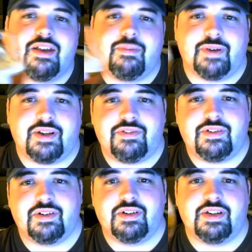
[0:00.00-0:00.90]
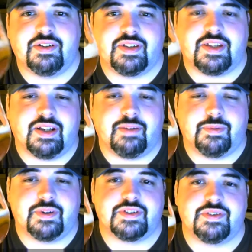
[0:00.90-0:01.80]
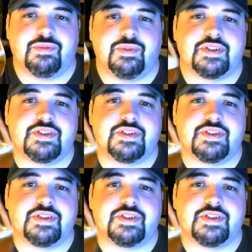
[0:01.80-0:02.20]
But if you're, the kind of person who wants